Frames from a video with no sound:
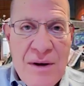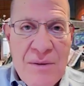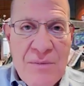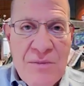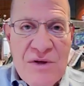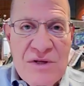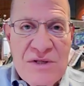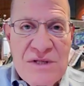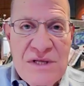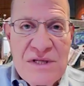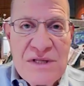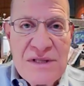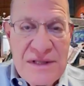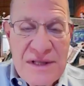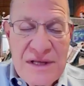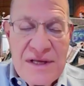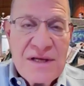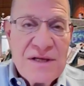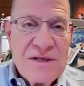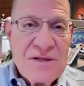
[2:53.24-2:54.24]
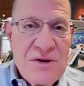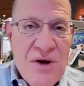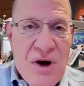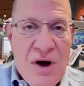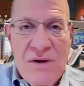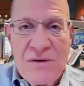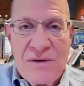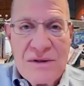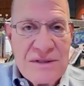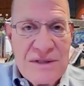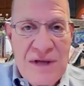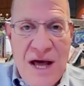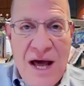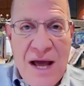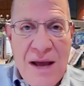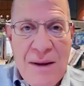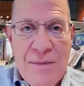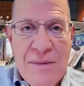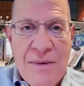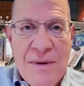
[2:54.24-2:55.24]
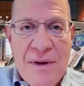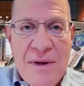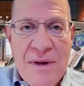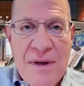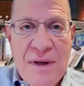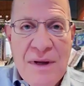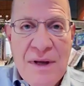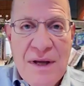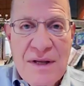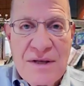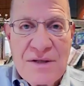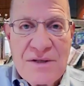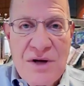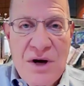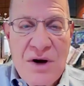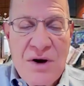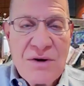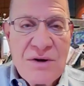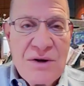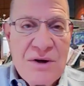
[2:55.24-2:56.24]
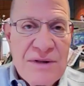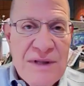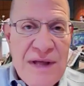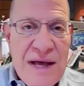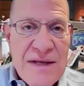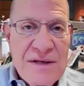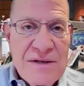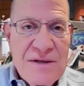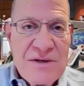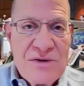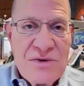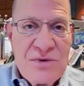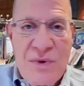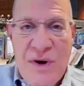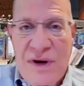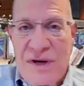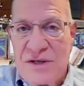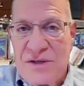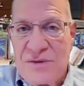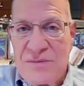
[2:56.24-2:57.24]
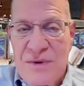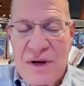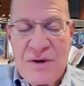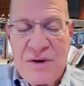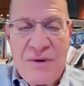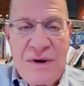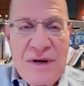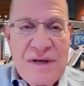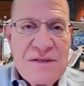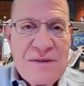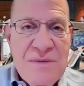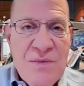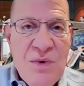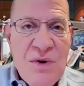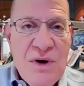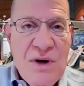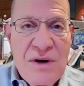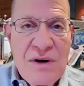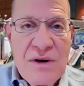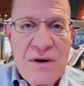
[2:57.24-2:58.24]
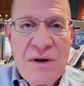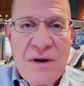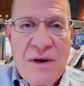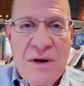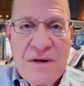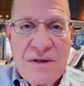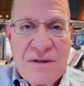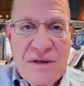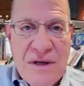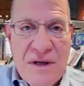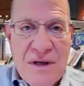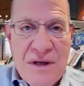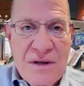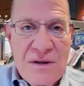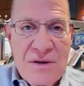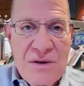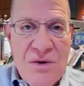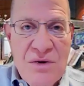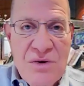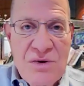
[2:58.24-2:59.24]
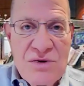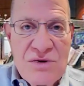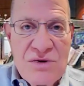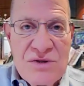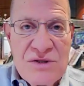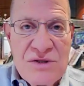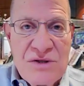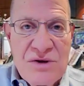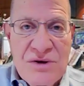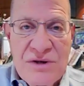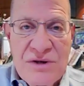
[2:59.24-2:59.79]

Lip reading: We see this all the time, and so that is a way to spread ransomware, to lose your